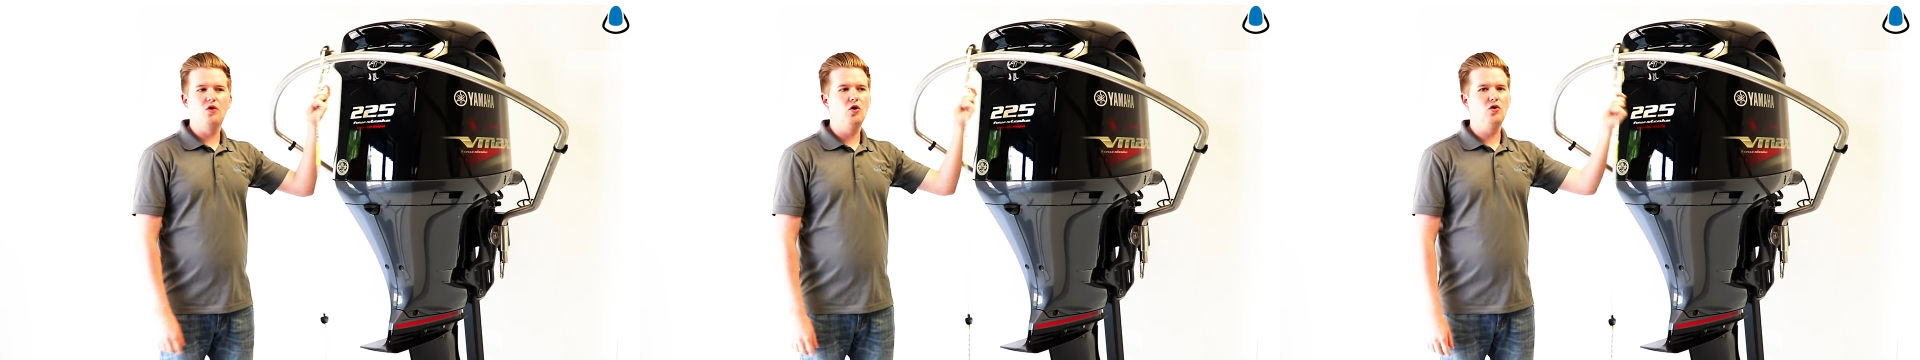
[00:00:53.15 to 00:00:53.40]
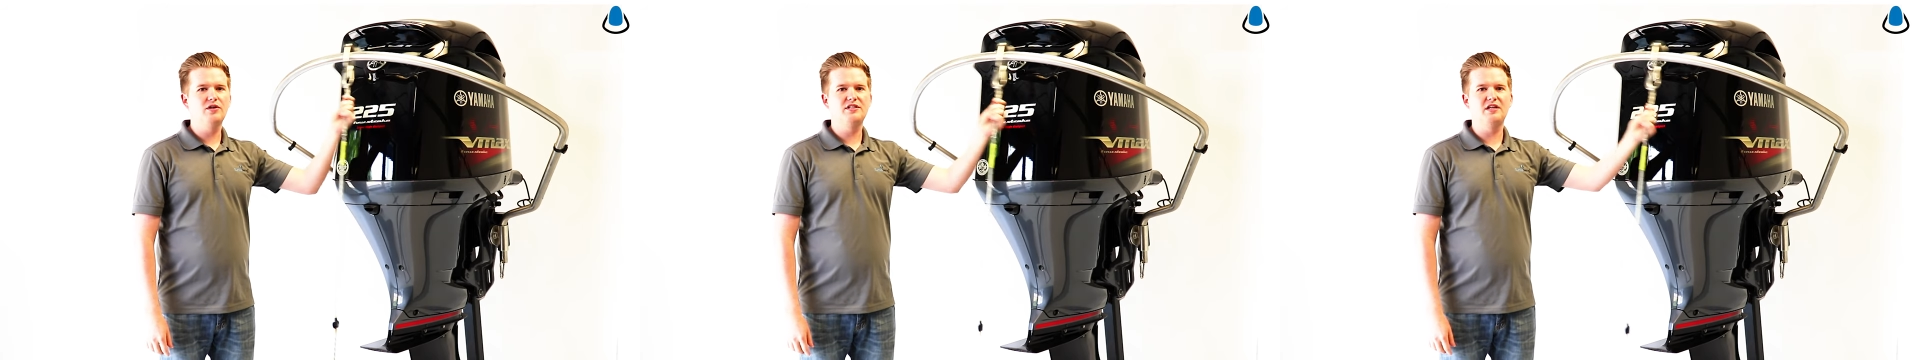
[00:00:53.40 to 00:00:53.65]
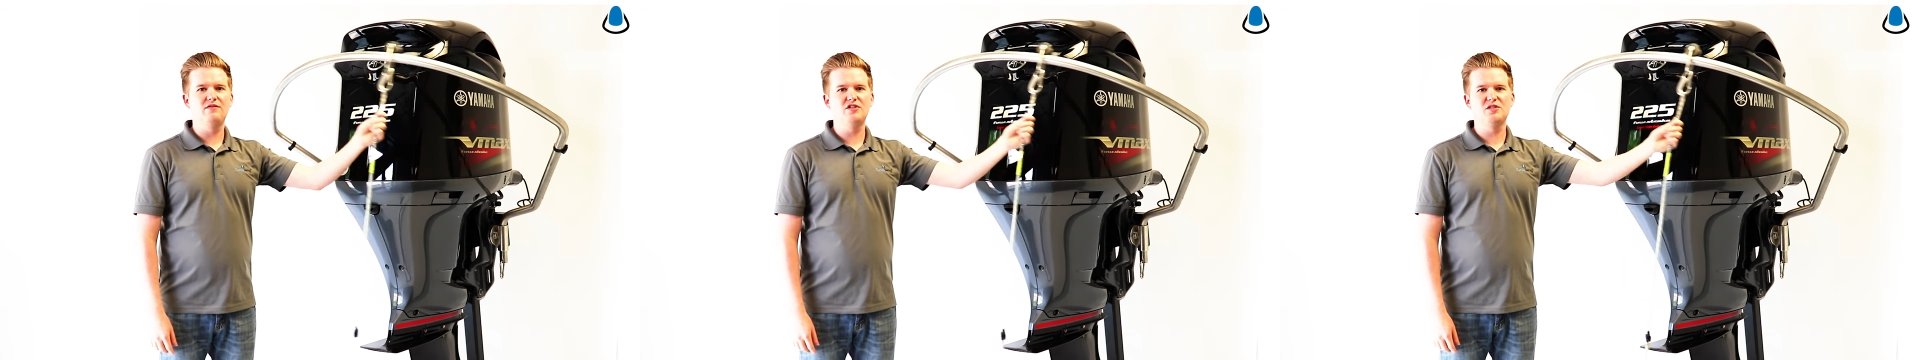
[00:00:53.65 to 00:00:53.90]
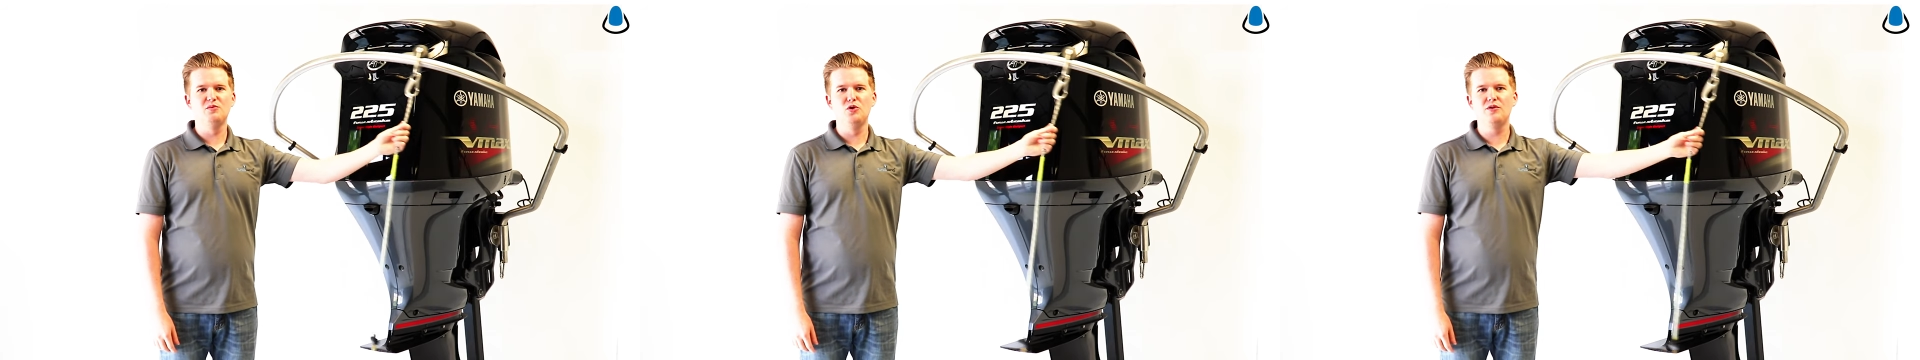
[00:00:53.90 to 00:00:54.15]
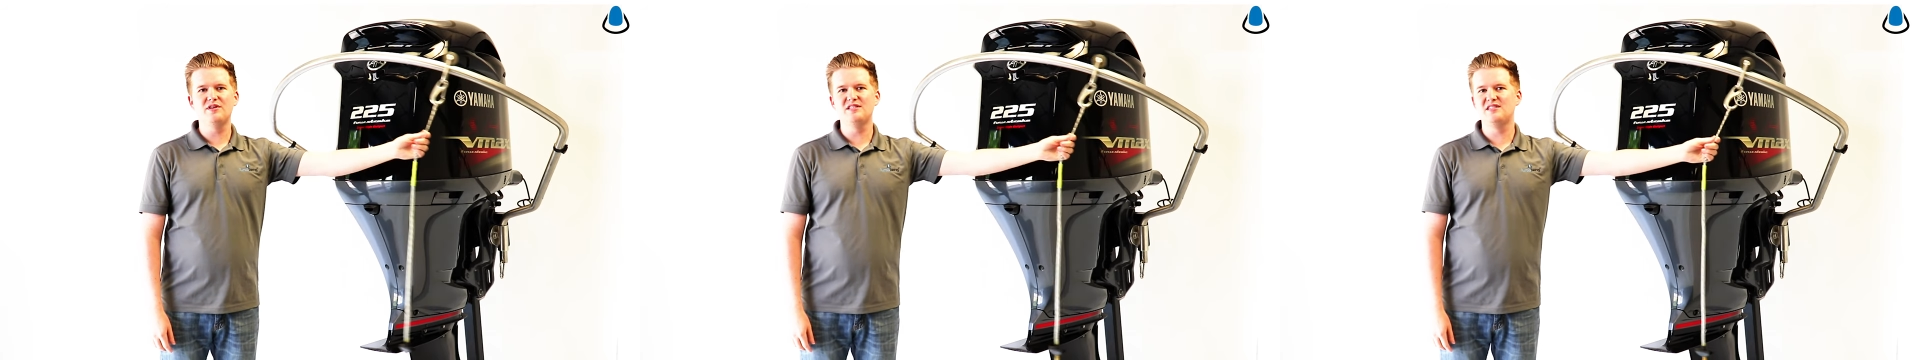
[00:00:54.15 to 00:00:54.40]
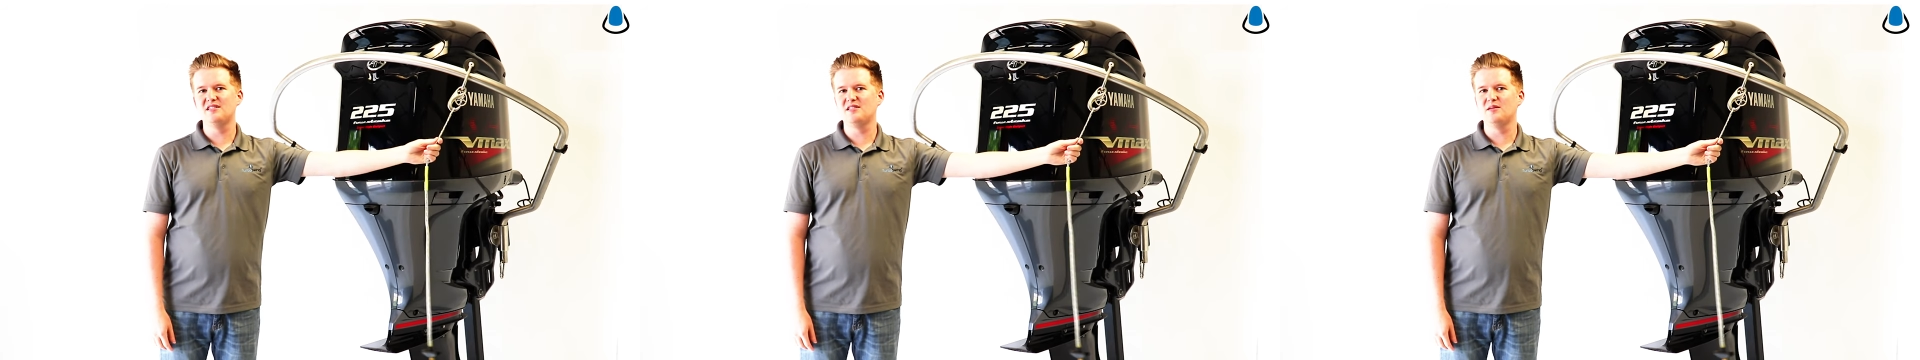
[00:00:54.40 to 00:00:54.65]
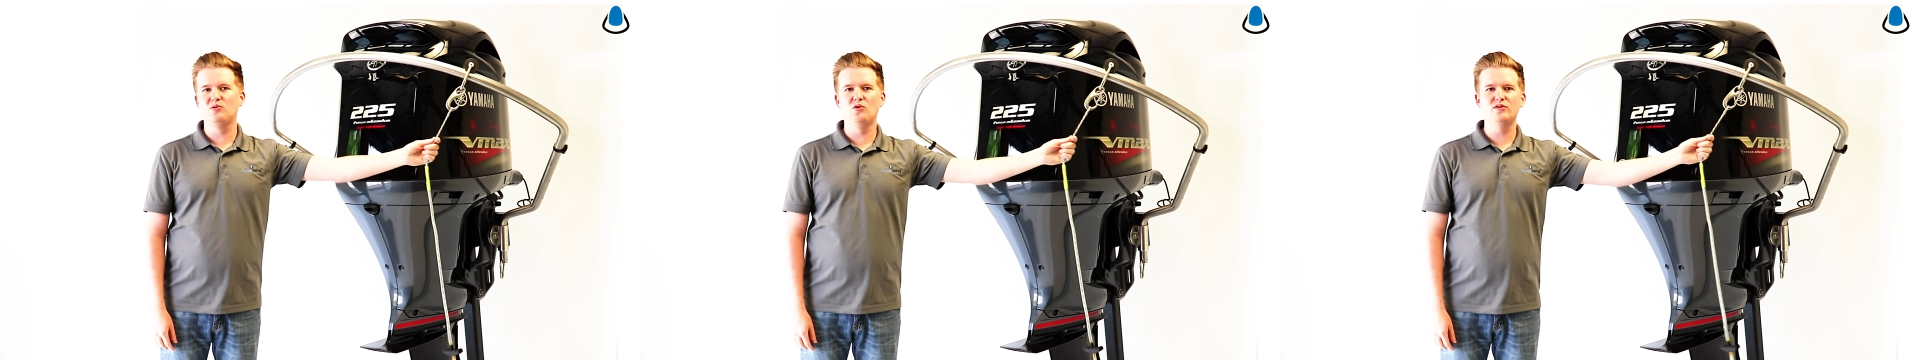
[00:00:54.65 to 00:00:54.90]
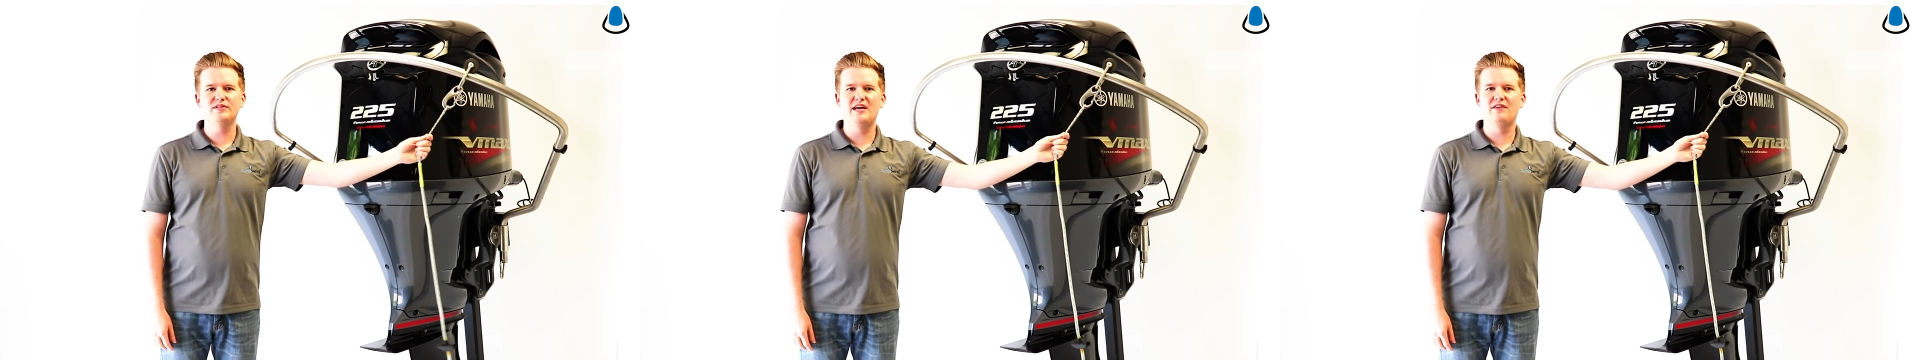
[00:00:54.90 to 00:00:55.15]
roller to give you smooth, consistent
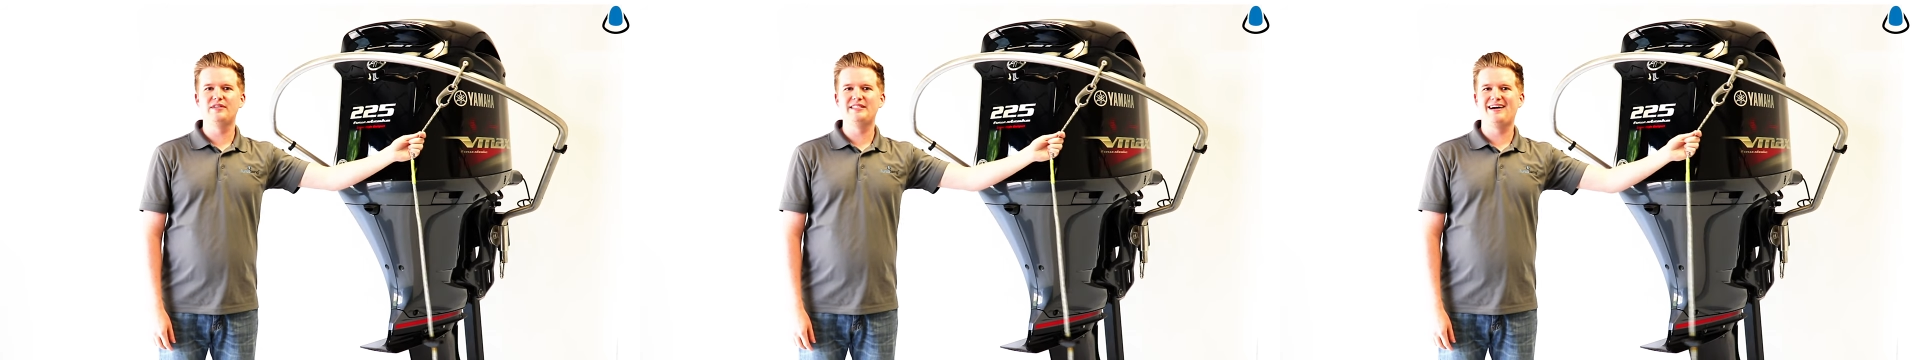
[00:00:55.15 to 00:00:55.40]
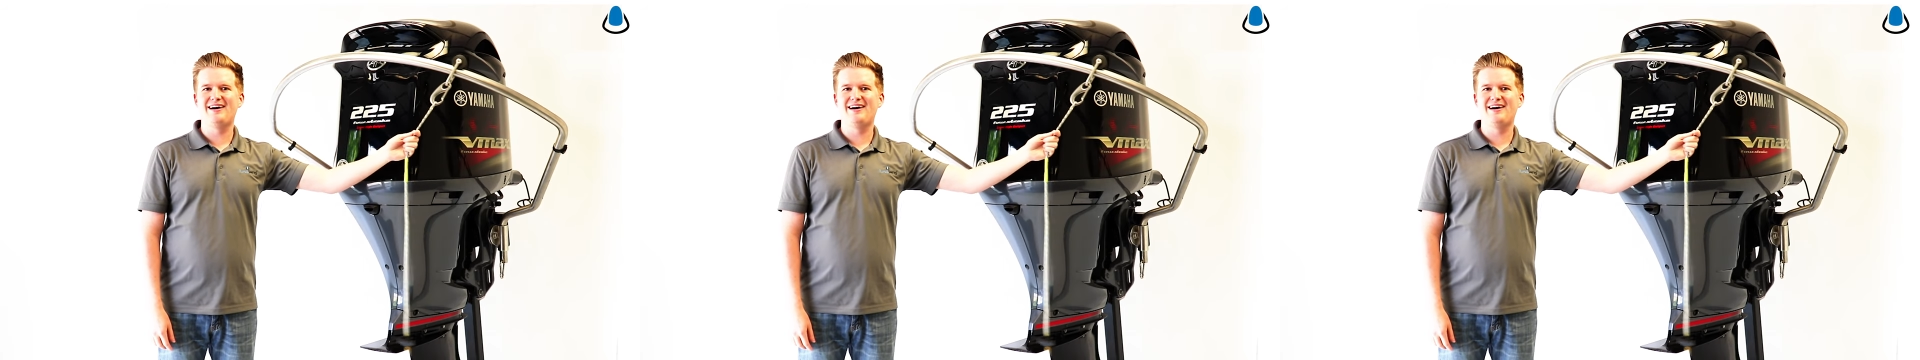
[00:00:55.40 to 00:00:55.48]
pulls every